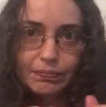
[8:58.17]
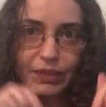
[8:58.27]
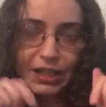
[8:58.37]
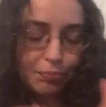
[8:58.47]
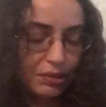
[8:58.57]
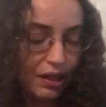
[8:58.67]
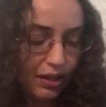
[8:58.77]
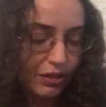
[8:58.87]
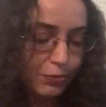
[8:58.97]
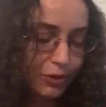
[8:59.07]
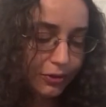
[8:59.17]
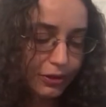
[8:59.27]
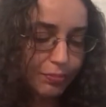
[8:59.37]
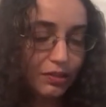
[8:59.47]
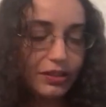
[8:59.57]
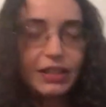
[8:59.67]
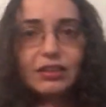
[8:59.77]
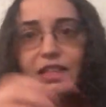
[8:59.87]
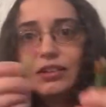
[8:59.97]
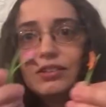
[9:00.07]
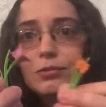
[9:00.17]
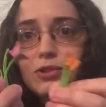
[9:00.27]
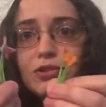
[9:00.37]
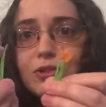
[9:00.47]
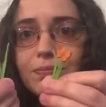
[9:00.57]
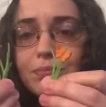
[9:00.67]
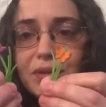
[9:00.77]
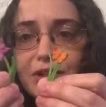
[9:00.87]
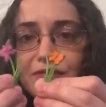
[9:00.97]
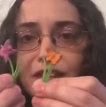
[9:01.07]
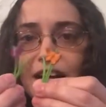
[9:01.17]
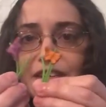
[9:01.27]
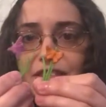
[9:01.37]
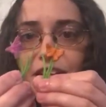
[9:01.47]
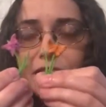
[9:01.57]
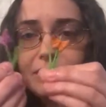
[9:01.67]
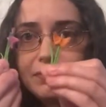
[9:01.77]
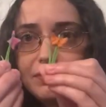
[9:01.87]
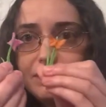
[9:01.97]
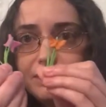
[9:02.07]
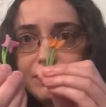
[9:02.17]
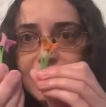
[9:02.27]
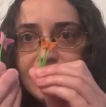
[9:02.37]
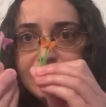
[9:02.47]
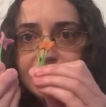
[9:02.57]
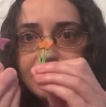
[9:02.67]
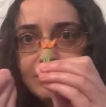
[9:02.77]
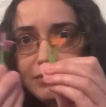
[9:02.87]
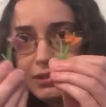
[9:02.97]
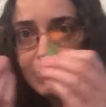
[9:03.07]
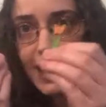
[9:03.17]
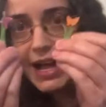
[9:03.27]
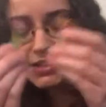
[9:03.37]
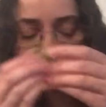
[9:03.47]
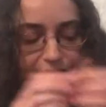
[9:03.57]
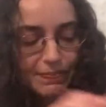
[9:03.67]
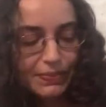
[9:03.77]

like, plugs where you could plug in these, which are butterflies on grass.